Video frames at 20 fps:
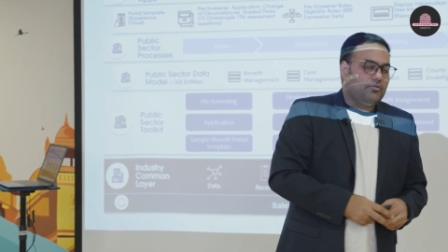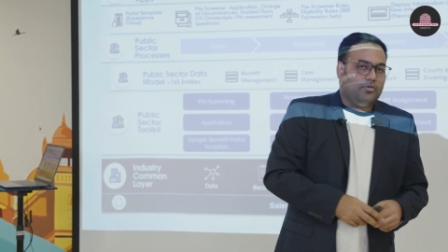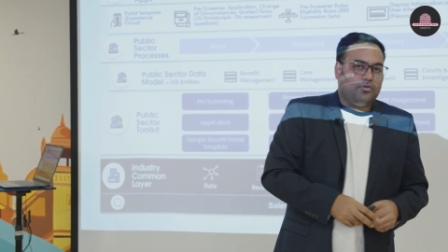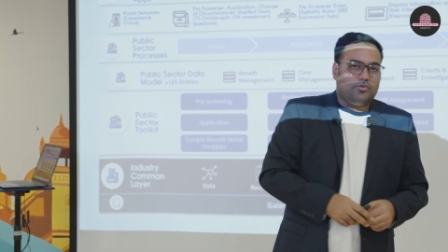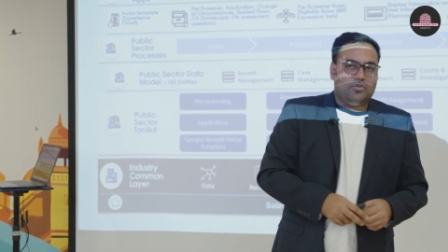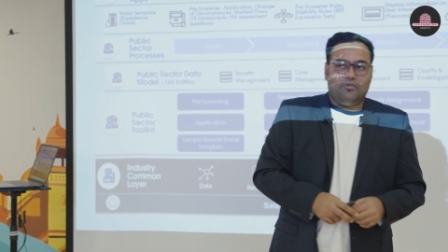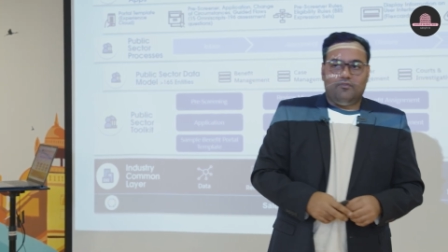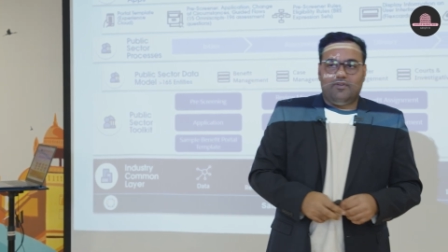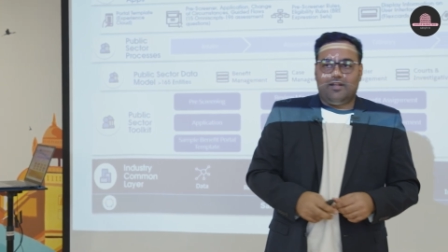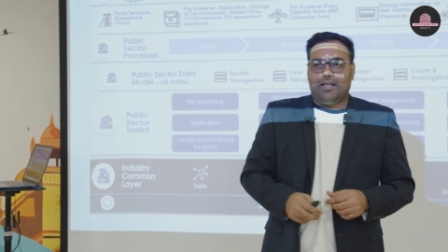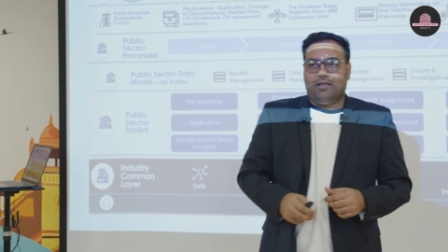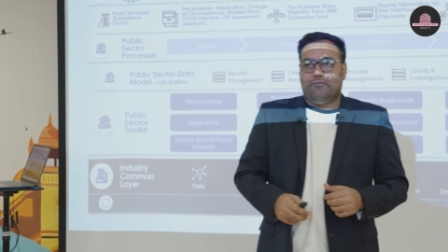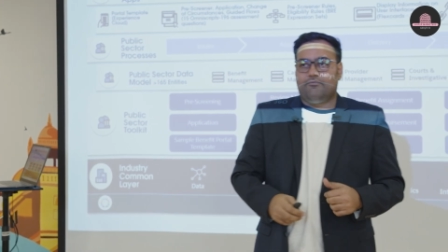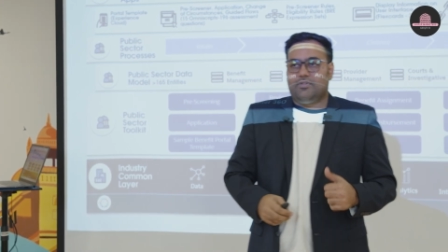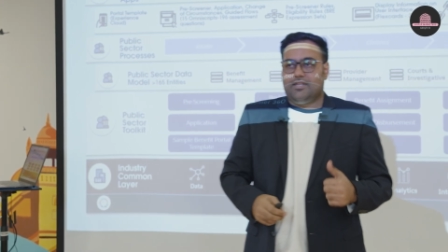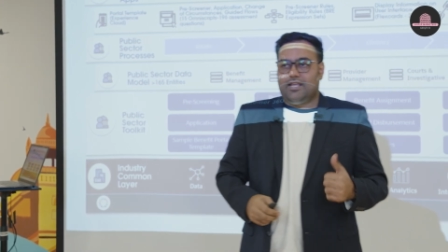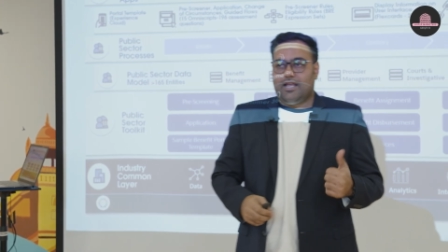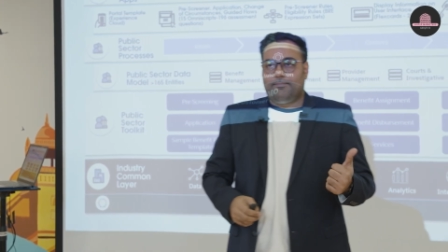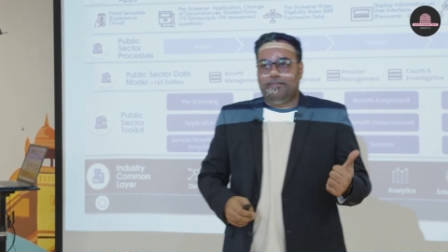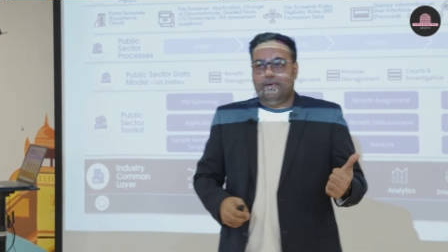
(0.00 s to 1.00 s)
So you will have
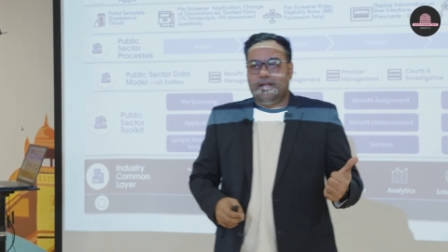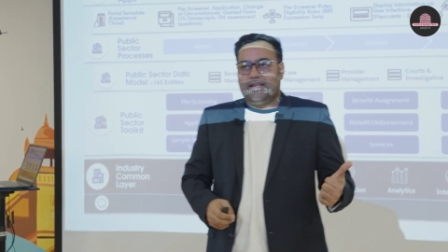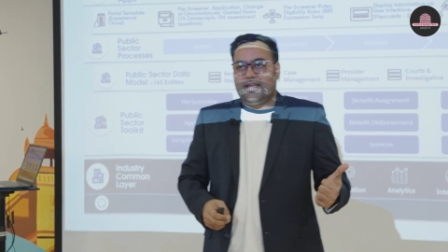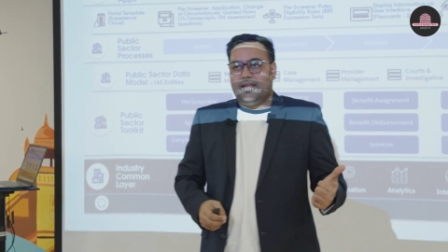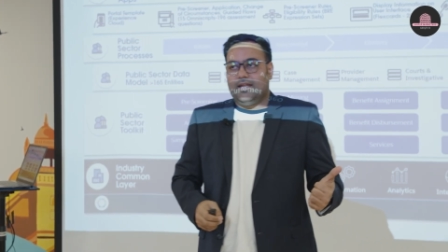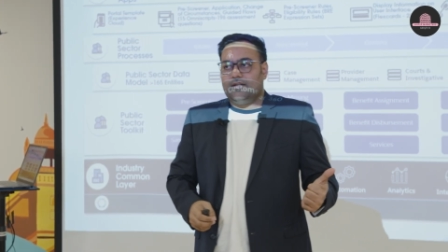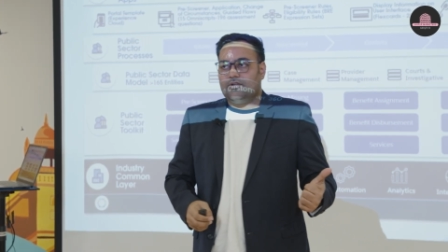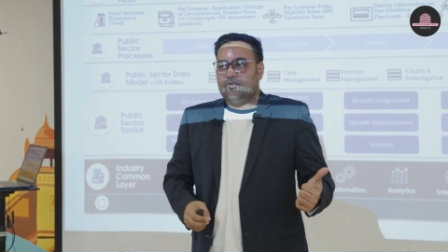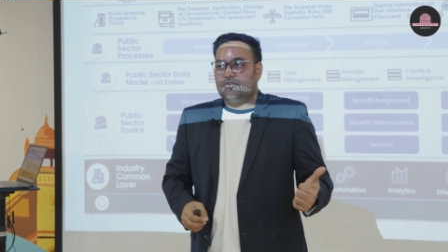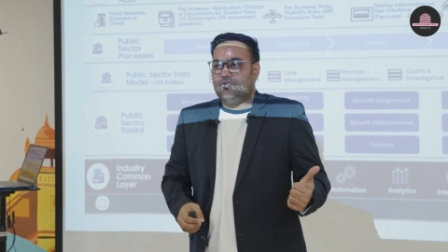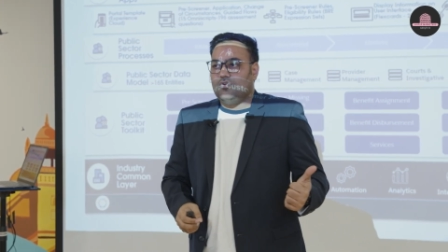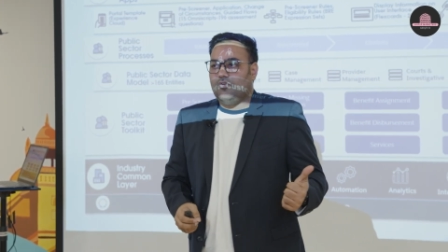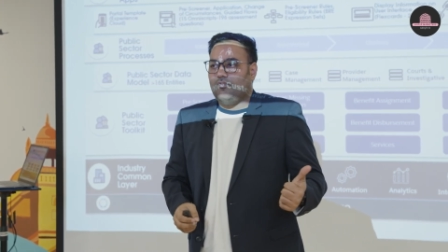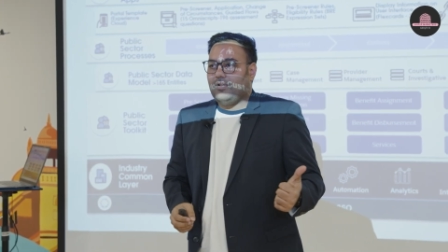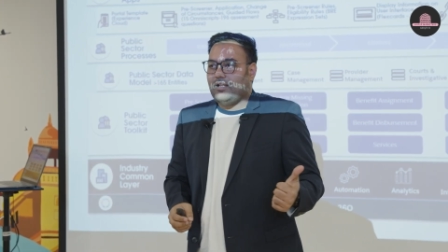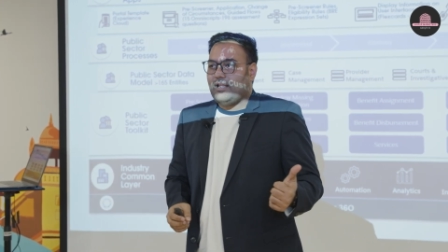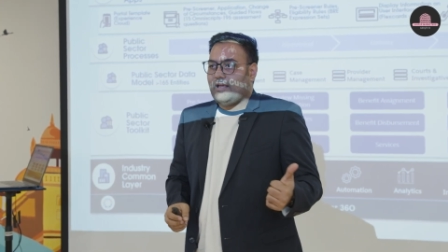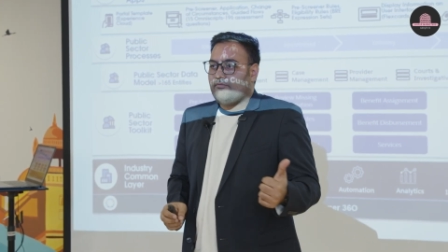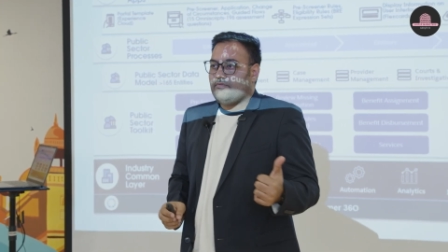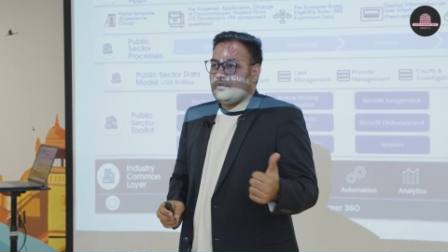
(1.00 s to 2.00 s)
the applicant, you
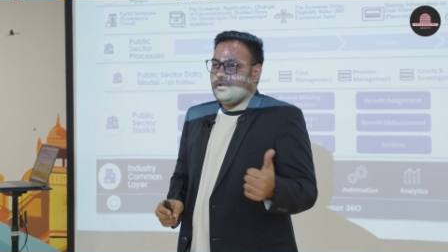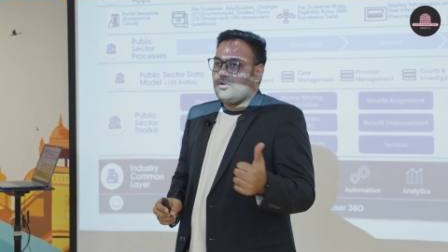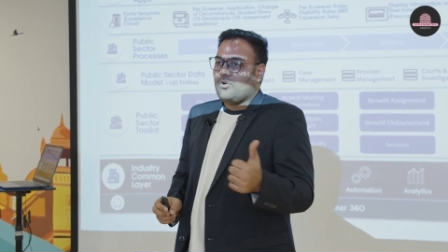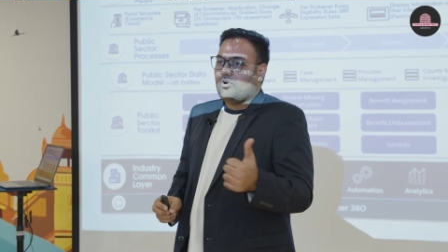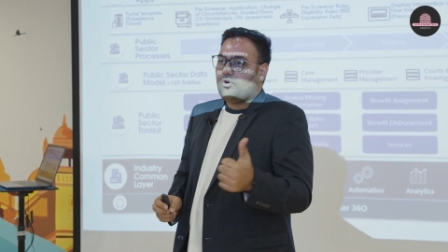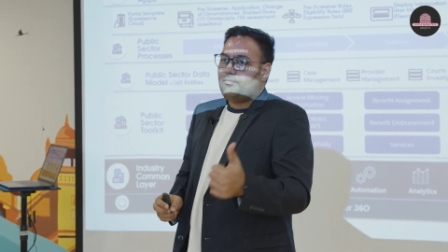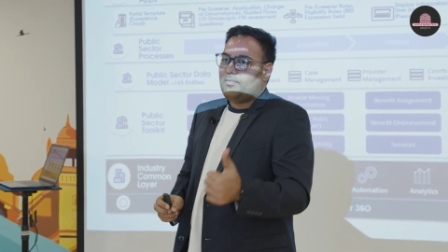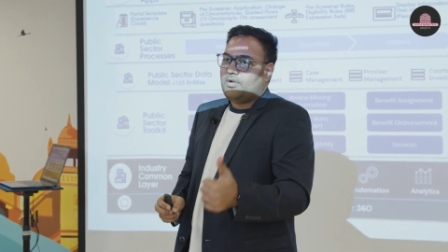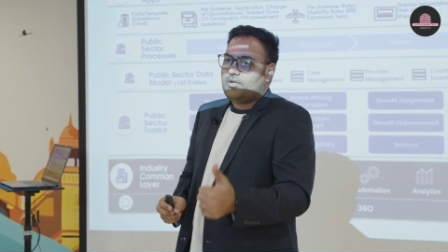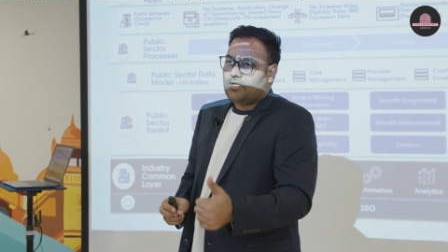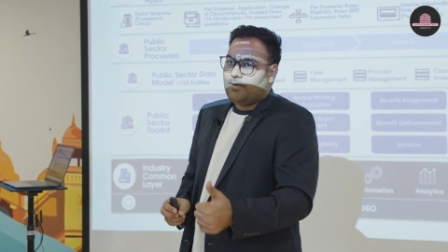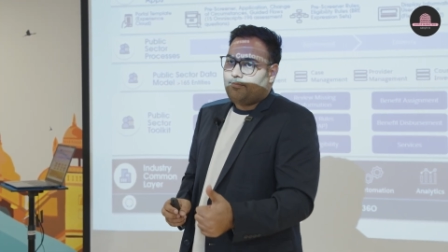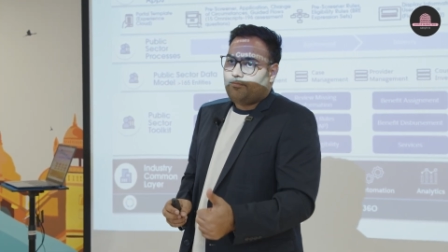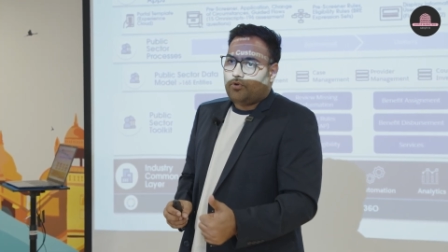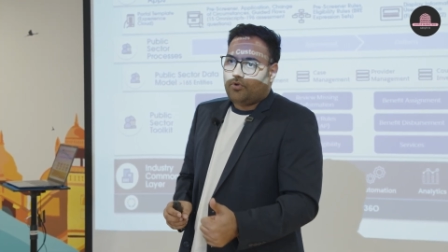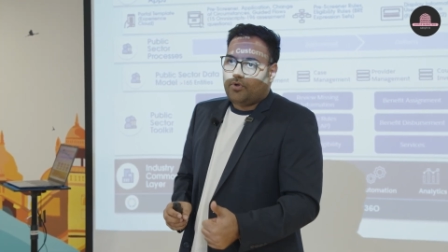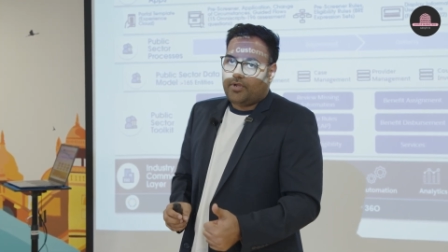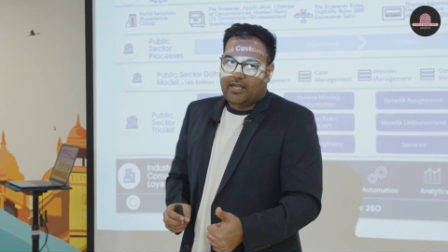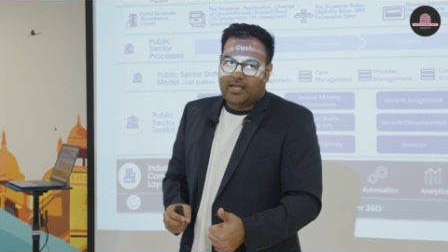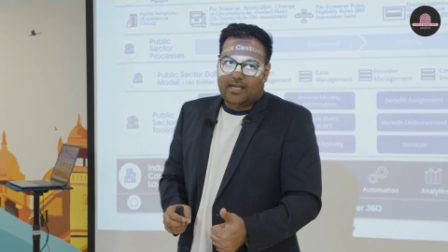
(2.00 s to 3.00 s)
will have the government
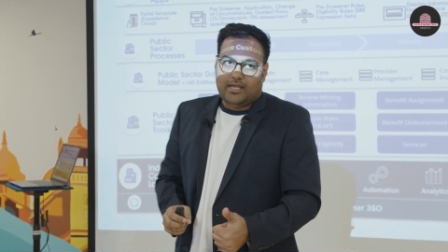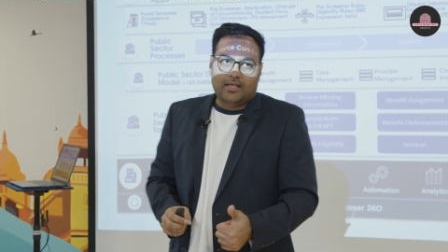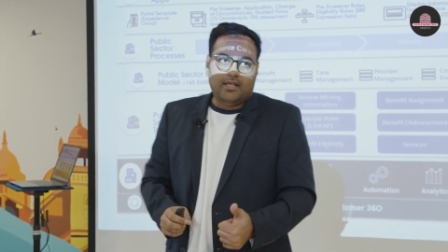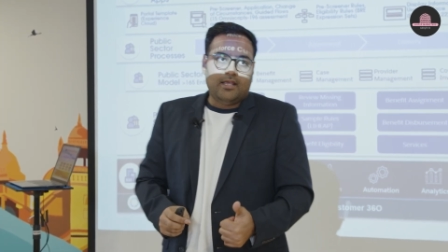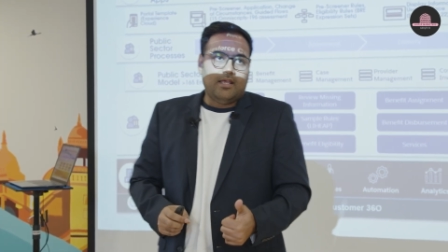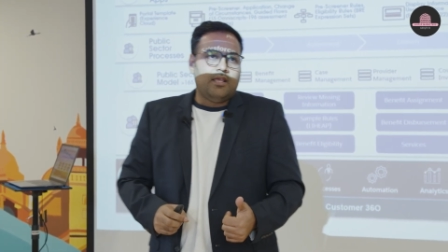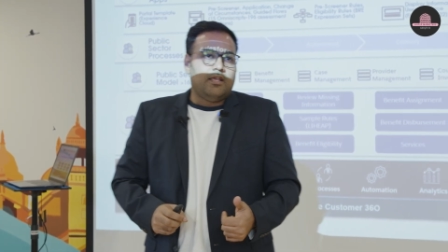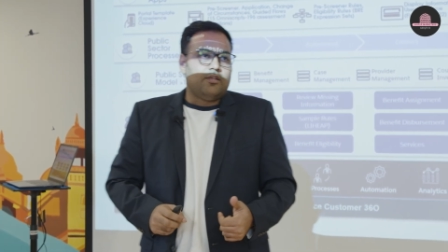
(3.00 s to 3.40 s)
employee,